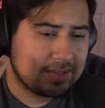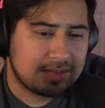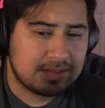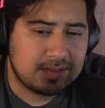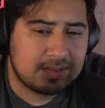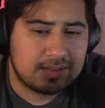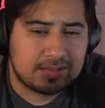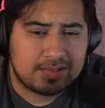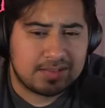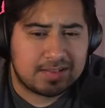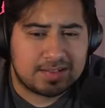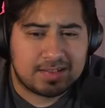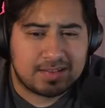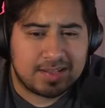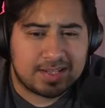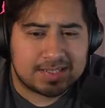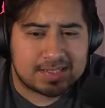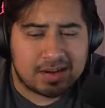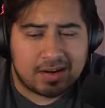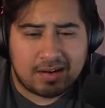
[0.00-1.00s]

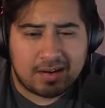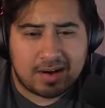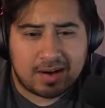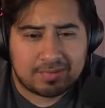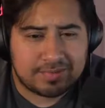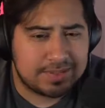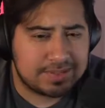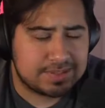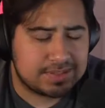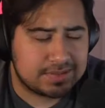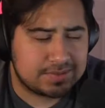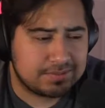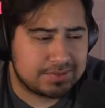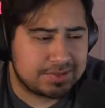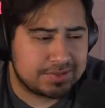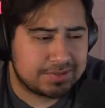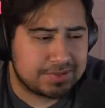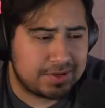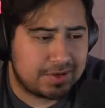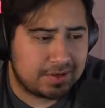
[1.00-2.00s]
That's obviously
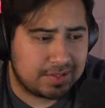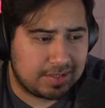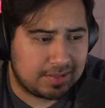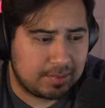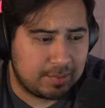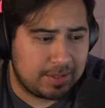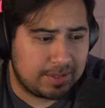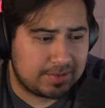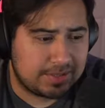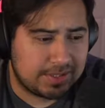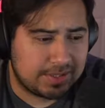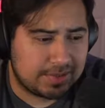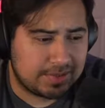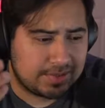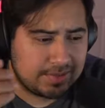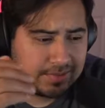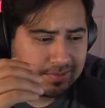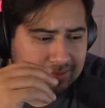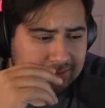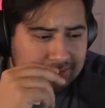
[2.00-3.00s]
what they're talking about
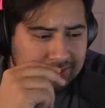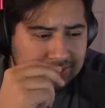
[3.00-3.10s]
here.